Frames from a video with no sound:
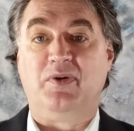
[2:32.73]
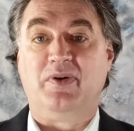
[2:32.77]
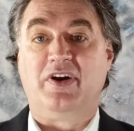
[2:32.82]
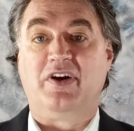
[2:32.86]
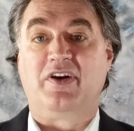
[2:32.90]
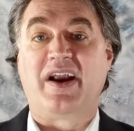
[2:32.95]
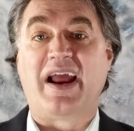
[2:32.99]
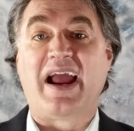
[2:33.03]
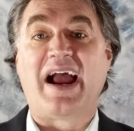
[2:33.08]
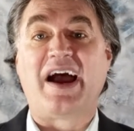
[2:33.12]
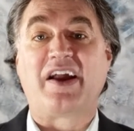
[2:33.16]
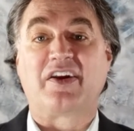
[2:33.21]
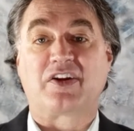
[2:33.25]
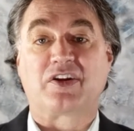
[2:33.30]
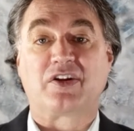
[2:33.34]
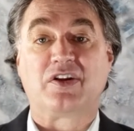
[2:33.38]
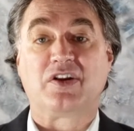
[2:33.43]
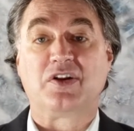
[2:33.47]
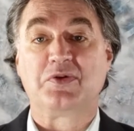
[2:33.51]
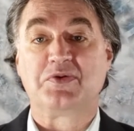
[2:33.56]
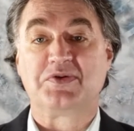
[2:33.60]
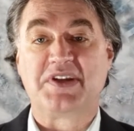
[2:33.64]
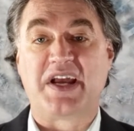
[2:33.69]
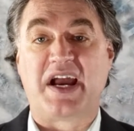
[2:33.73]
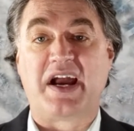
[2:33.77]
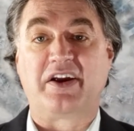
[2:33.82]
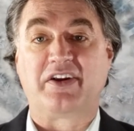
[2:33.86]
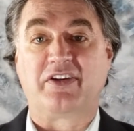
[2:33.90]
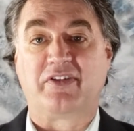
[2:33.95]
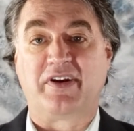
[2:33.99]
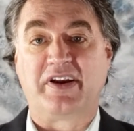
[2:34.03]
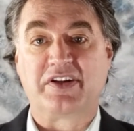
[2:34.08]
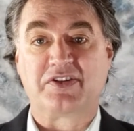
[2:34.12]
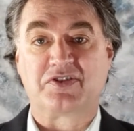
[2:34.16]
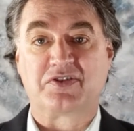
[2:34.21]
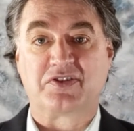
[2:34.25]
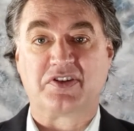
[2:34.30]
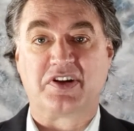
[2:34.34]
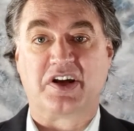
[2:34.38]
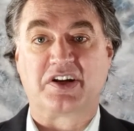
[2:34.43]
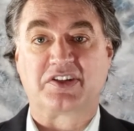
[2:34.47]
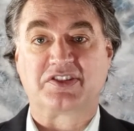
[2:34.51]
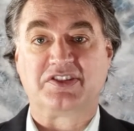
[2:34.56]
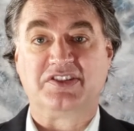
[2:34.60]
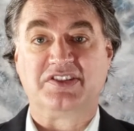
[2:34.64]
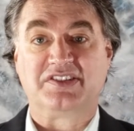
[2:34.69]
you'll hear how to close out your
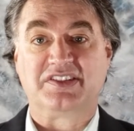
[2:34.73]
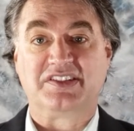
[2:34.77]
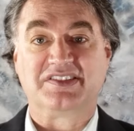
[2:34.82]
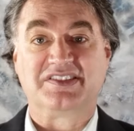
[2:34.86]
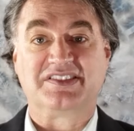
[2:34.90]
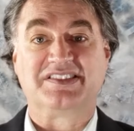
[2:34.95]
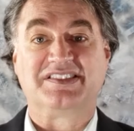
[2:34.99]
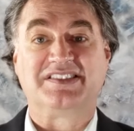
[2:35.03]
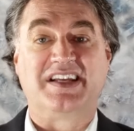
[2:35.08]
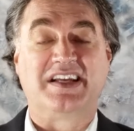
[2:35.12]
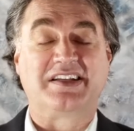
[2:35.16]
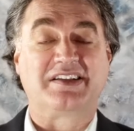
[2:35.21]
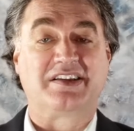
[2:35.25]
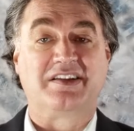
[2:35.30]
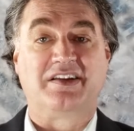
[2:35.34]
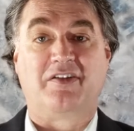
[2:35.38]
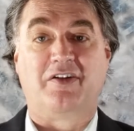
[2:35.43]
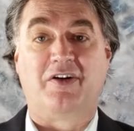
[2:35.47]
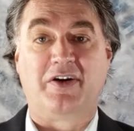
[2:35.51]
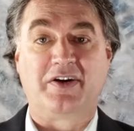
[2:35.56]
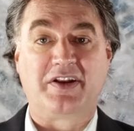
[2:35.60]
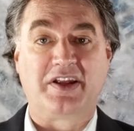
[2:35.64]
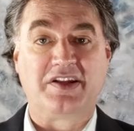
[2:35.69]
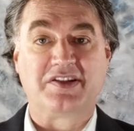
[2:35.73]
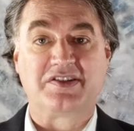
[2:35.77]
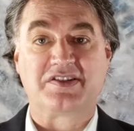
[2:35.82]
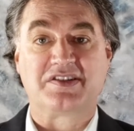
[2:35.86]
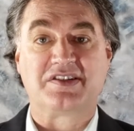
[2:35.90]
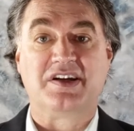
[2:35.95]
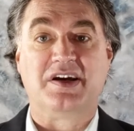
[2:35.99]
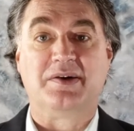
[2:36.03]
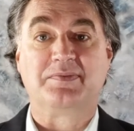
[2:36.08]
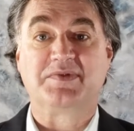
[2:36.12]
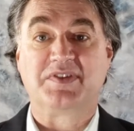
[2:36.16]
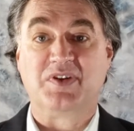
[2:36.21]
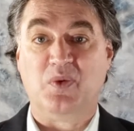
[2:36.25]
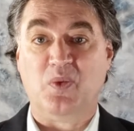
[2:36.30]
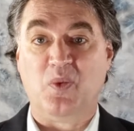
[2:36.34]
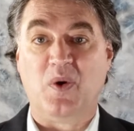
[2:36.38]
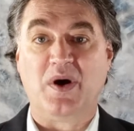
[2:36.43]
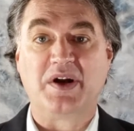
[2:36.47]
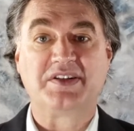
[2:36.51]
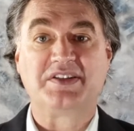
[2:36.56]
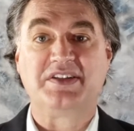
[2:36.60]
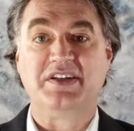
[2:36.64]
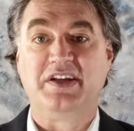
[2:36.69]
introduction to set the audience up to
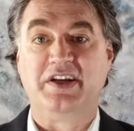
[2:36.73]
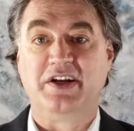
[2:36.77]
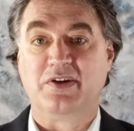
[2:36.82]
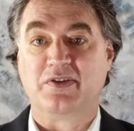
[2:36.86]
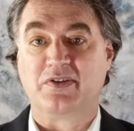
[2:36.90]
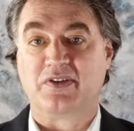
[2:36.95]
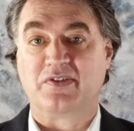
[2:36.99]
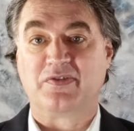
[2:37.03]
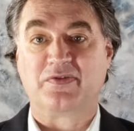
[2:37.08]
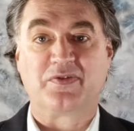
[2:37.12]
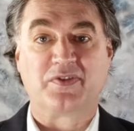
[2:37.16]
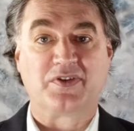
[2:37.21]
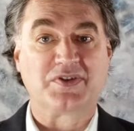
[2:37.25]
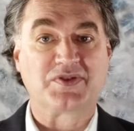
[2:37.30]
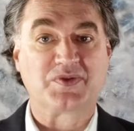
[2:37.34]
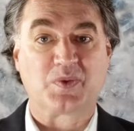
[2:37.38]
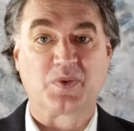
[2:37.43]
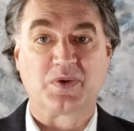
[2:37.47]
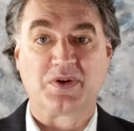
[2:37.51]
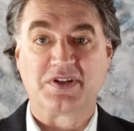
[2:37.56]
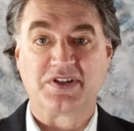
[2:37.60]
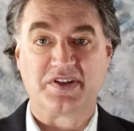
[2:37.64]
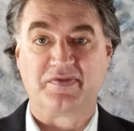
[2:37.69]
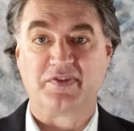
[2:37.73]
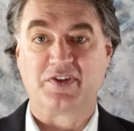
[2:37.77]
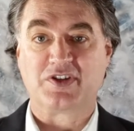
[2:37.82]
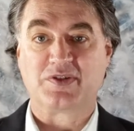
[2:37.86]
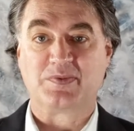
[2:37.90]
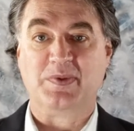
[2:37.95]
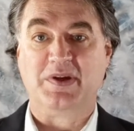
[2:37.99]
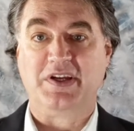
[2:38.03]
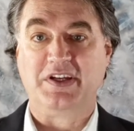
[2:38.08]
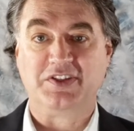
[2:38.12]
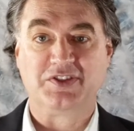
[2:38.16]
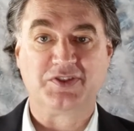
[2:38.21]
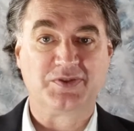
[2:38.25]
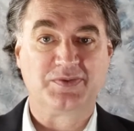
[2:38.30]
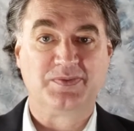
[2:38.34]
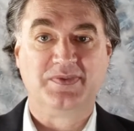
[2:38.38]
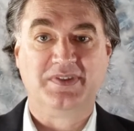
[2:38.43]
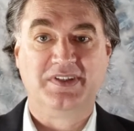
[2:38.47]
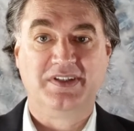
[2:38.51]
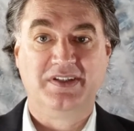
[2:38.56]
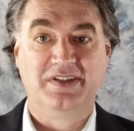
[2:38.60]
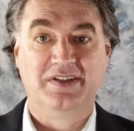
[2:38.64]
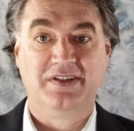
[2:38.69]
want to hear the first words of your speech.
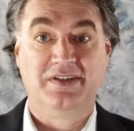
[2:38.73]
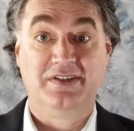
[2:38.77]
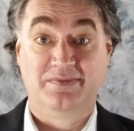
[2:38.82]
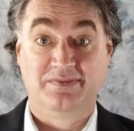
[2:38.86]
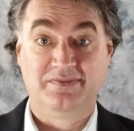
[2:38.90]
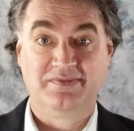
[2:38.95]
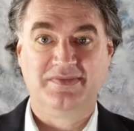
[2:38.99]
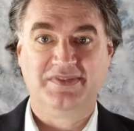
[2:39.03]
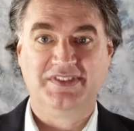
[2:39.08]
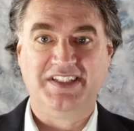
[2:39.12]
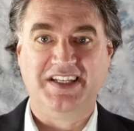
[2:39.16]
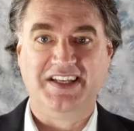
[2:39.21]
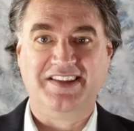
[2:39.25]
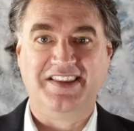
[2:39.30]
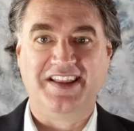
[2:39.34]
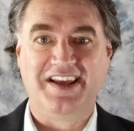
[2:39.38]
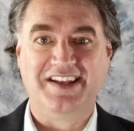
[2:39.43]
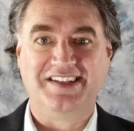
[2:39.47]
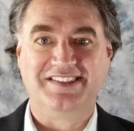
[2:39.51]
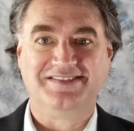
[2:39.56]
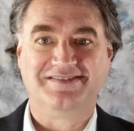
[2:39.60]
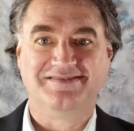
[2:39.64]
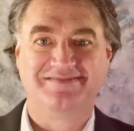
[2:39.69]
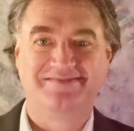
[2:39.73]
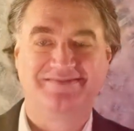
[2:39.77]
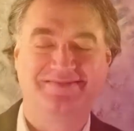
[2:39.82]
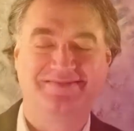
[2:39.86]
See you then.